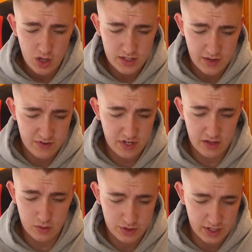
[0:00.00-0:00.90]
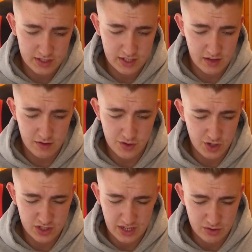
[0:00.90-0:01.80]
17th or 16th
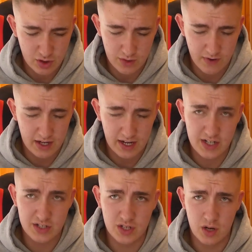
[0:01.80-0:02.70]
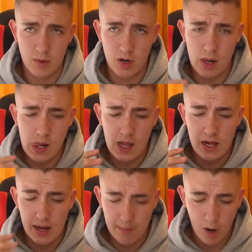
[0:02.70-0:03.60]
just outside the relegation zone, but
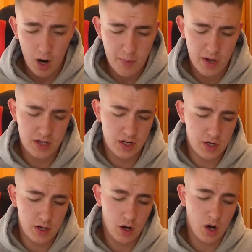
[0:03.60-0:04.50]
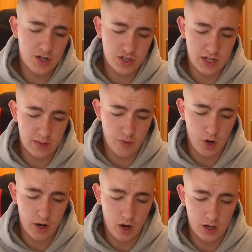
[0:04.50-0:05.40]
in my opinion, I just think
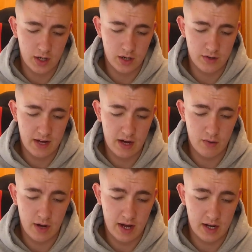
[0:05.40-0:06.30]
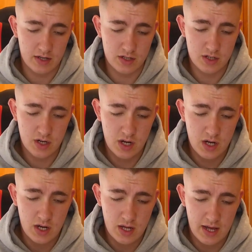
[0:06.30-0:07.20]
Brighton are going to go down and
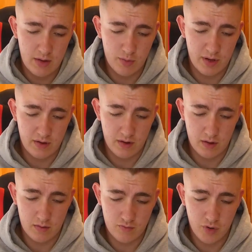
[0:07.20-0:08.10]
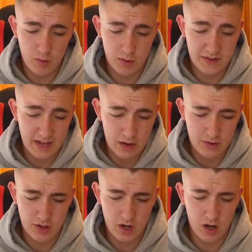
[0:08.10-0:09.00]
it will be probably down
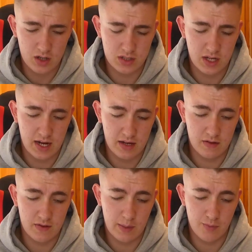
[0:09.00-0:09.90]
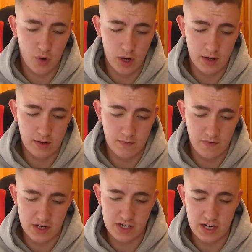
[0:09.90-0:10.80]
to the last day that Brighton
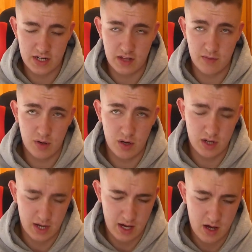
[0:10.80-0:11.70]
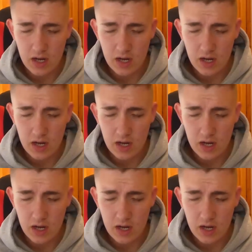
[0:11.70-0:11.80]
finish 18th, but yeah.